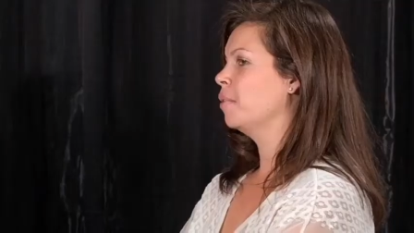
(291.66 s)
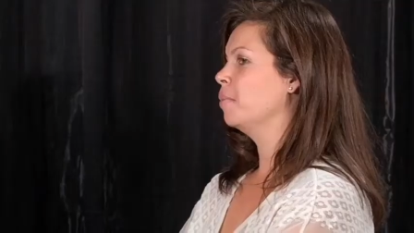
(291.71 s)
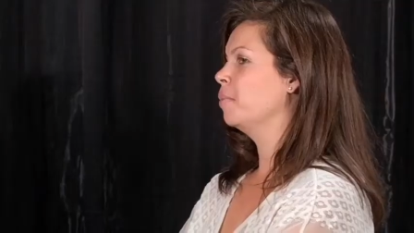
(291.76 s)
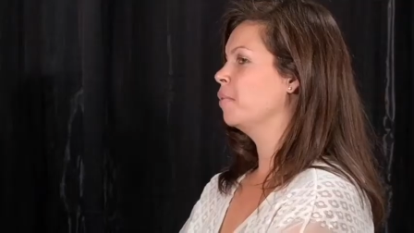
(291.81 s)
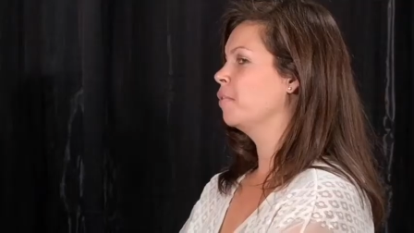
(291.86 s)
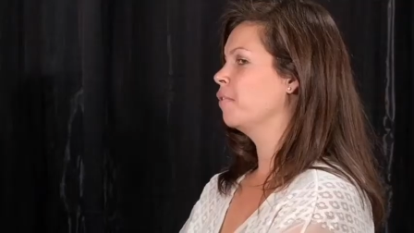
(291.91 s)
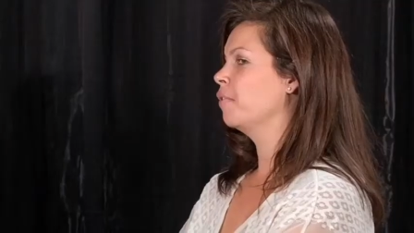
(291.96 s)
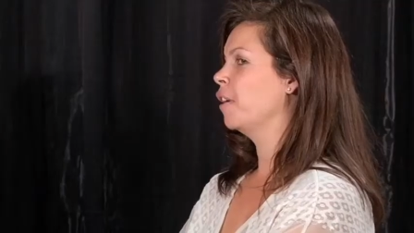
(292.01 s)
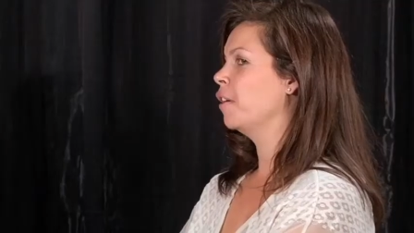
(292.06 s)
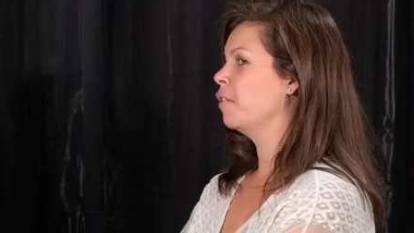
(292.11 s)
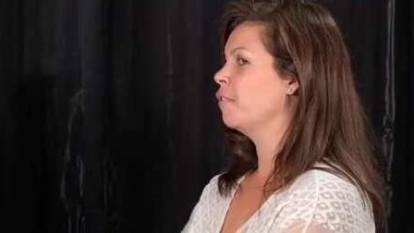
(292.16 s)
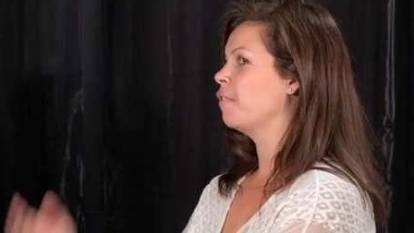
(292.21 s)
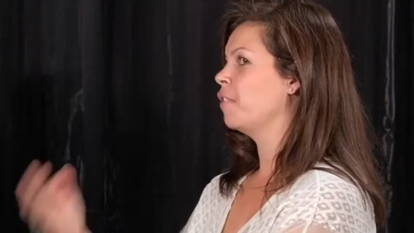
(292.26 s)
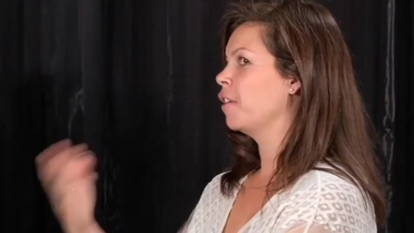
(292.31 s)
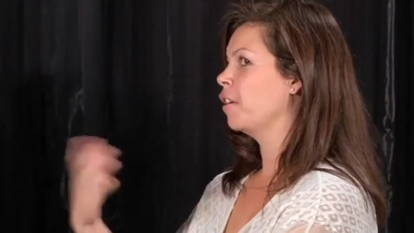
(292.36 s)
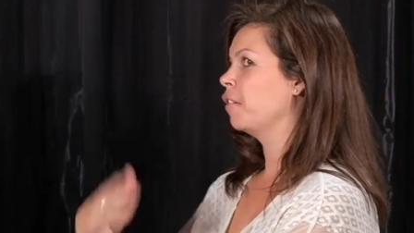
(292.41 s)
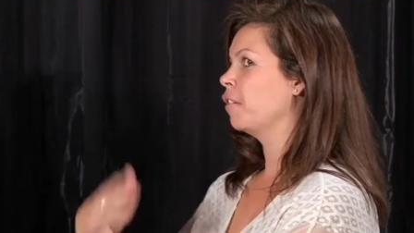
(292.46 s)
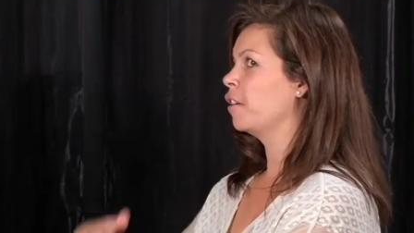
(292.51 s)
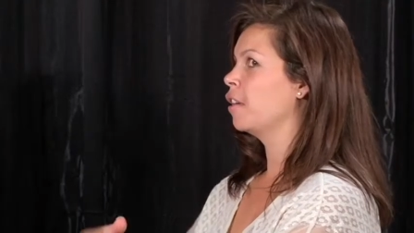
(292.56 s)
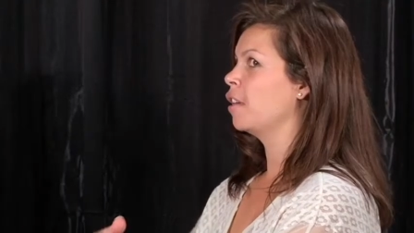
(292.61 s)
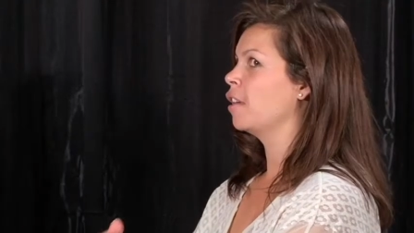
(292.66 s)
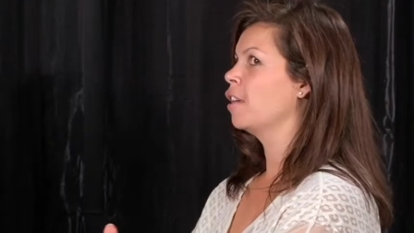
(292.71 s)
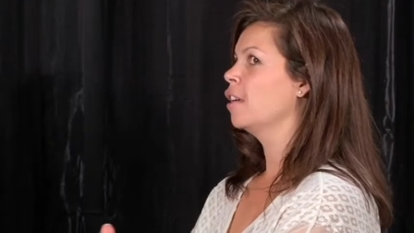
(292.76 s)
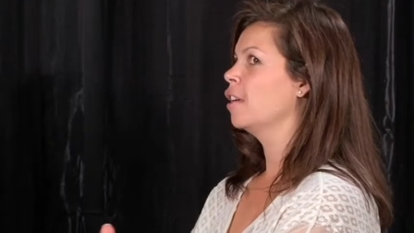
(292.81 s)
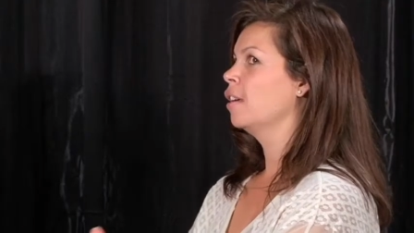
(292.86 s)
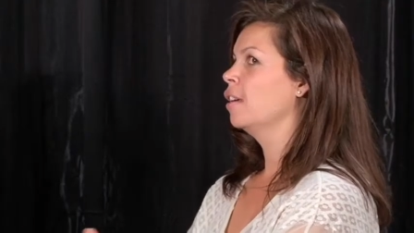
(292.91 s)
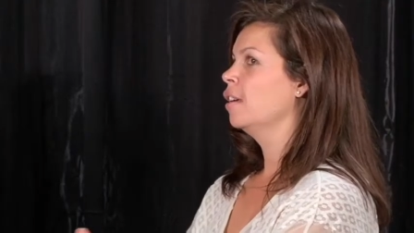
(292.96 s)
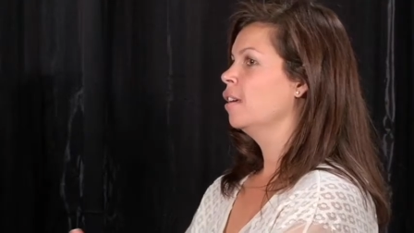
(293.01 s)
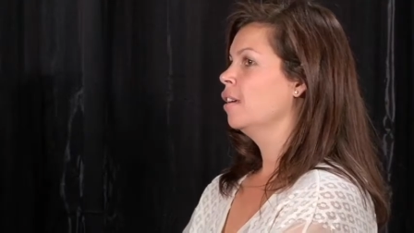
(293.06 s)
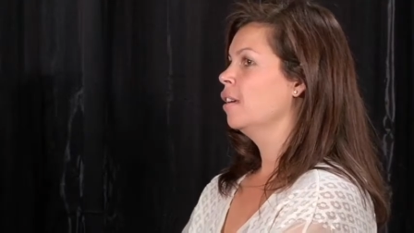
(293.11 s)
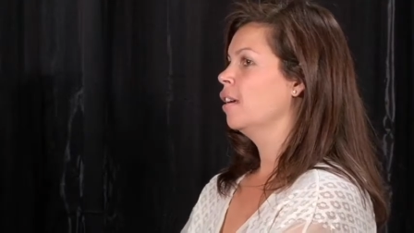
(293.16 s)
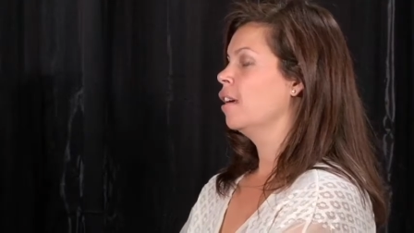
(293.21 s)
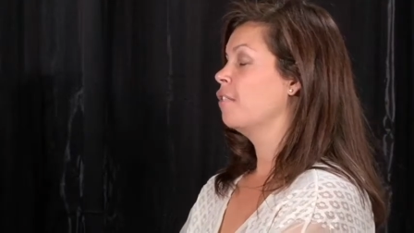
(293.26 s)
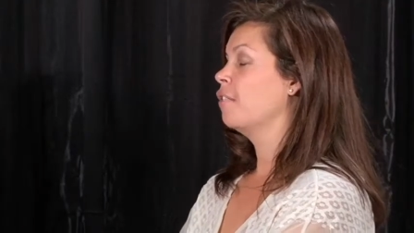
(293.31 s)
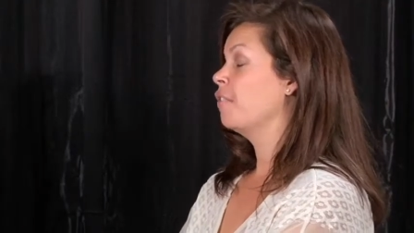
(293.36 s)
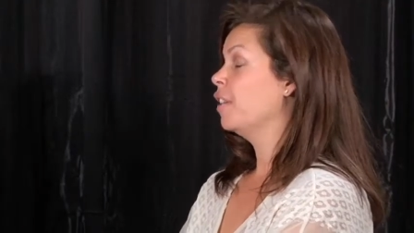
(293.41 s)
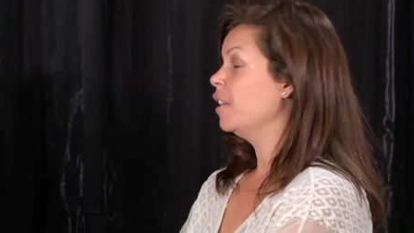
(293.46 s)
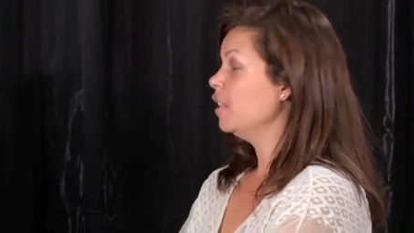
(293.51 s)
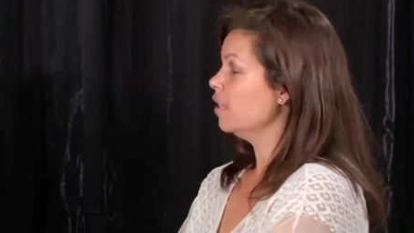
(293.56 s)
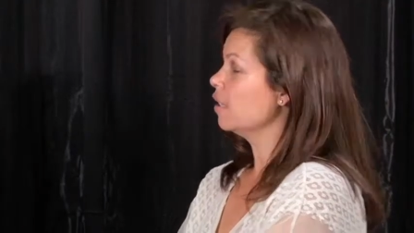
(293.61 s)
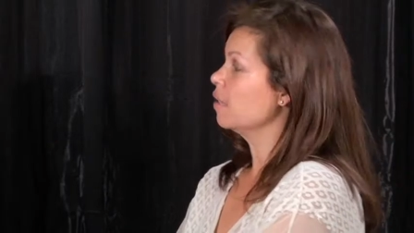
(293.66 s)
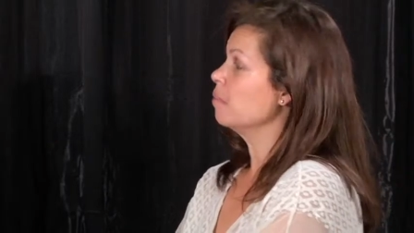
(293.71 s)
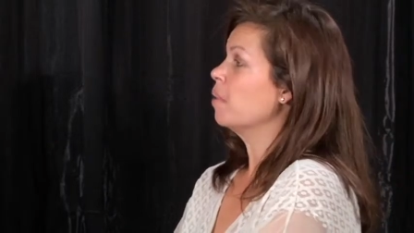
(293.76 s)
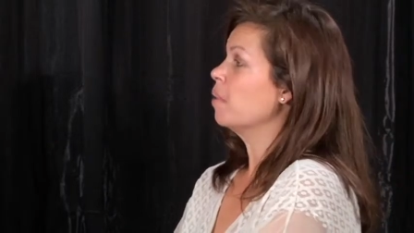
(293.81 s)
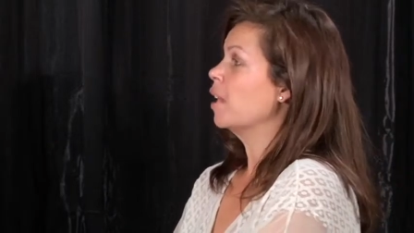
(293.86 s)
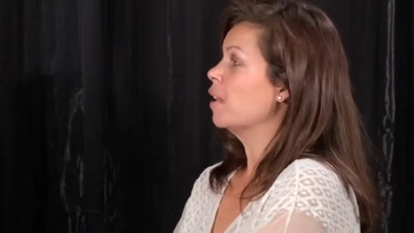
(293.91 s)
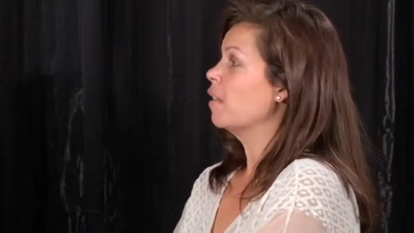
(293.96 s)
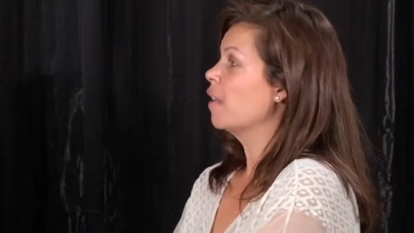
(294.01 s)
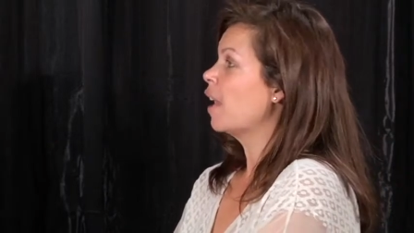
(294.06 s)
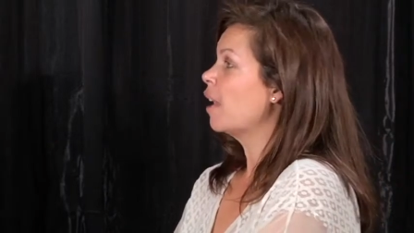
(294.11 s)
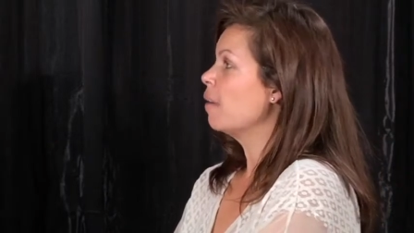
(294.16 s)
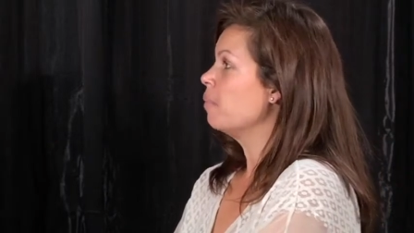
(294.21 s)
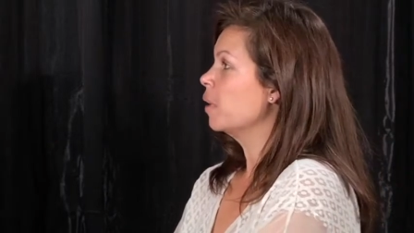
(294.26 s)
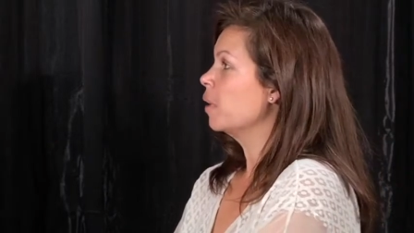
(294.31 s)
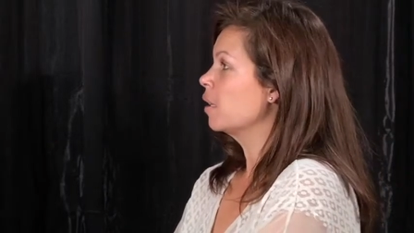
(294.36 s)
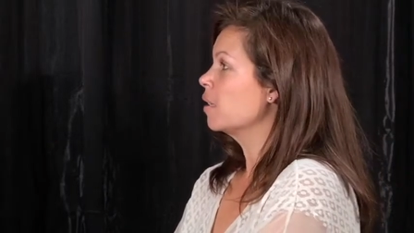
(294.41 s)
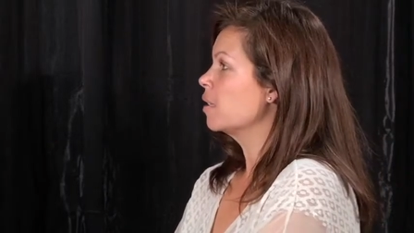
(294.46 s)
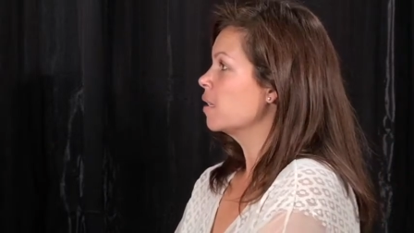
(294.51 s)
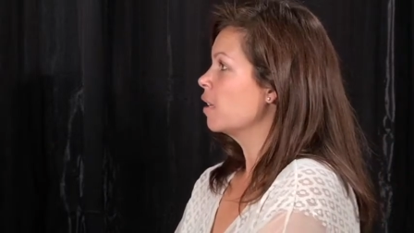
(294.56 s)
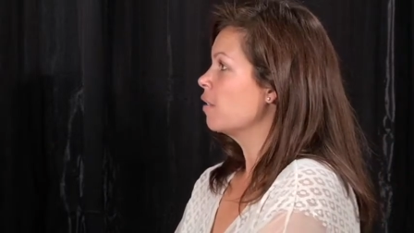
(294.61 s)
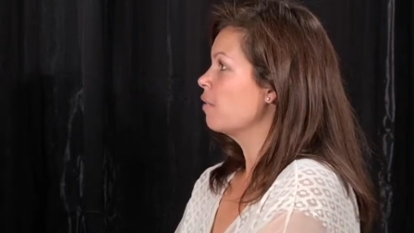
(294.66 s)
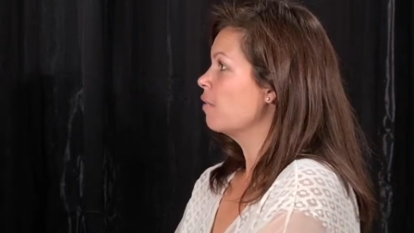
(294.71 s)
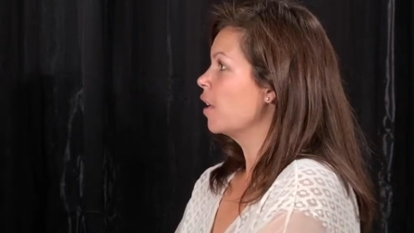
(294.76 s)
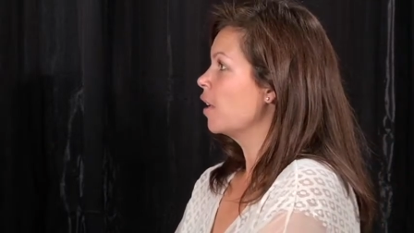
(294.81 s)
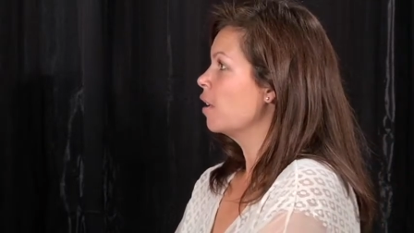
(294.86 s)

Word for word: people felt very offended by that because they mm-hmm.